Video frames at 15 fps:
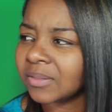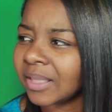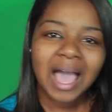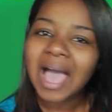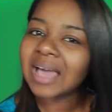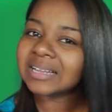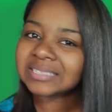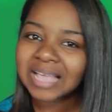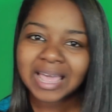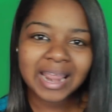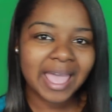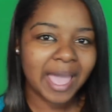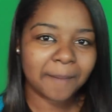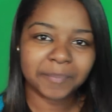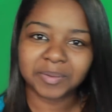Like, how does that
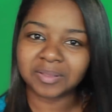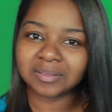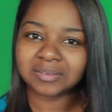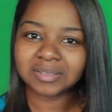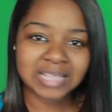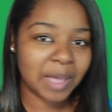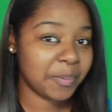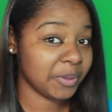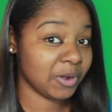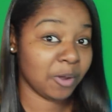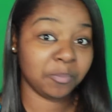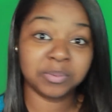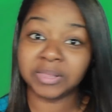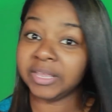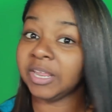happen? Because I've been
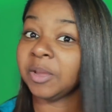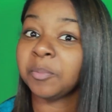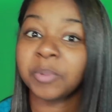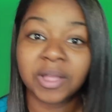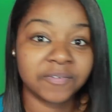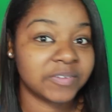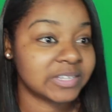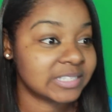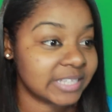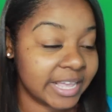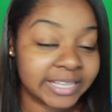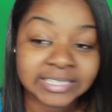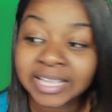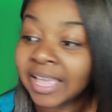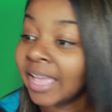on plenty of breakfast
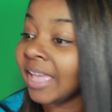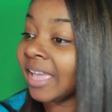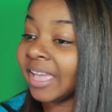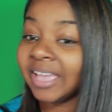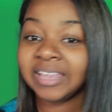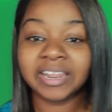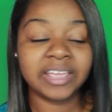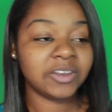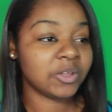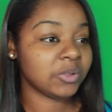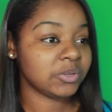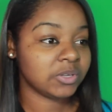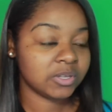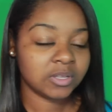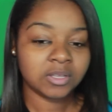dates and ain't no...